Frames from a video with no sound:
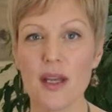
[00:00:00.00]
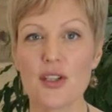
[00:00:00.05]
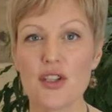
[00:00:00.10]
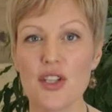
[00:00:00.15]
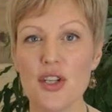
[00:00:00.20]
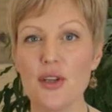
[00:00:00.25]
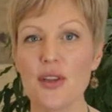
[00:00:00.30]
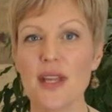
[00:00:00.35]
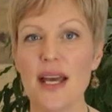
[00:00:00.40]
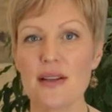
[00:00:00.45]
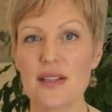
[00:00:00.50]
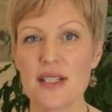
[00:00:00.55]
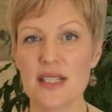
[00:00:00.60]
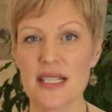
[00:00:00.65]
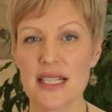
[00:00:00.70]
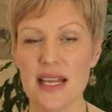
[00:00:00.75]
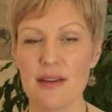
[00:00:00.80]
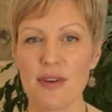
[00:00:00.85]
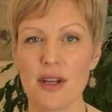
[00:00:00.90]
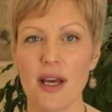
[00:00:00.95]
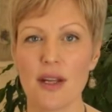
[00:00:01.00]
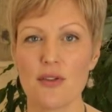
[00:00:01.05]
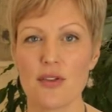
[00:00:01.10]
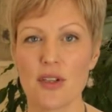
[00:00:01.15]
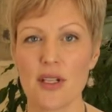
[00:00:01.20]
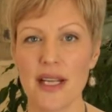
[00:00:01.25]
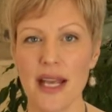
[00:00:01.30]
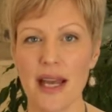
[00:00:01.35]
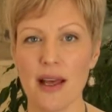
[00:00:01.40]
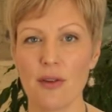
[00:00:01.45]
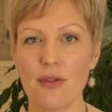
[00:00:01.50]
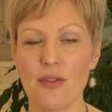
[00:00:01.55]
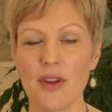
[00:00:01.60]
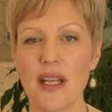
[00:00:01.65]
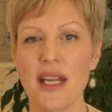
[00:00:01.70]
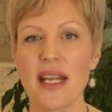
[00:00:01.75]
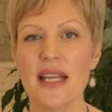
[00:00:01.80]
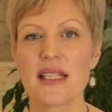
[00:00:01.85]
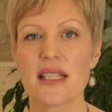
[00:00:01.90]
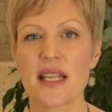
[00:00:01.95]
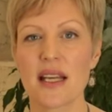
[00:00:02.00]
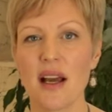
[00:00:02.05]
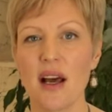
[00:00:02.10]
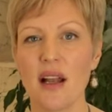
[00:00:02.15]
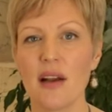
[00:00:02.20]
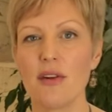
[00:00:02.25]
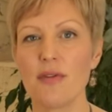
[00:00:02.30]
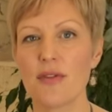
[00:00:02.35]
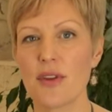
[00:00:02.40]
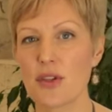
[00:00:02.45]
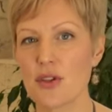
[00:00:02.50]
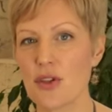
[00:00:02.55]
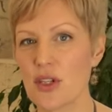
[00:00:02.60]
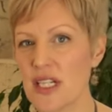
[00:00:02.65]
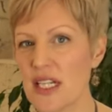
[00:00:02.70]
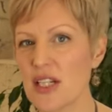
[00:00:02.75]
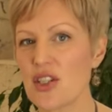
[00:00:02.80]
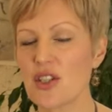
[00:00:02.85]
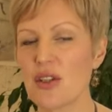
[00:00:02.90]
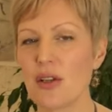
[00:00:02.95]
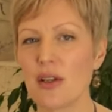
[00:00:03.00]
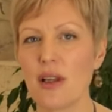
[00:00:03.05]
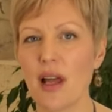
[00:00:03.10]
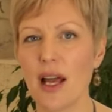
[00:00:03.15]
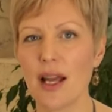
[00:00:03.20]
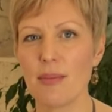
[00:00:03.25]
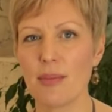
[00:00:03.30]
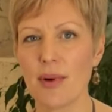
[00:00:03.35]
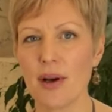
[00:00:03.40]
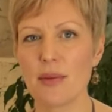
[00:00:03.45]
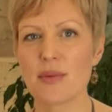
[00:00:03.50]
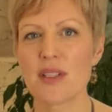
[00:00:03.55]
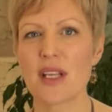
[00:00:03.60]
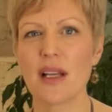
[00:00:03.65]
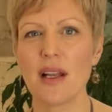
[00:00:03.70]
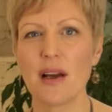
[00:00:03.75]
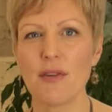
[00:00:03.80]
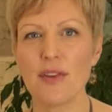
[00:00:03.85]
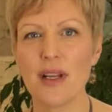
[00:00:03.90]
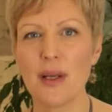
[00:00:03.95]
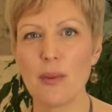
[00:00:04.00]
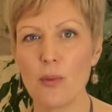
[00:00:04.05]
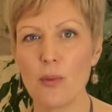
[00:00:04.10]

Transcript: 2700 Kelvin is the colour of the traditional light bulbs, a lovely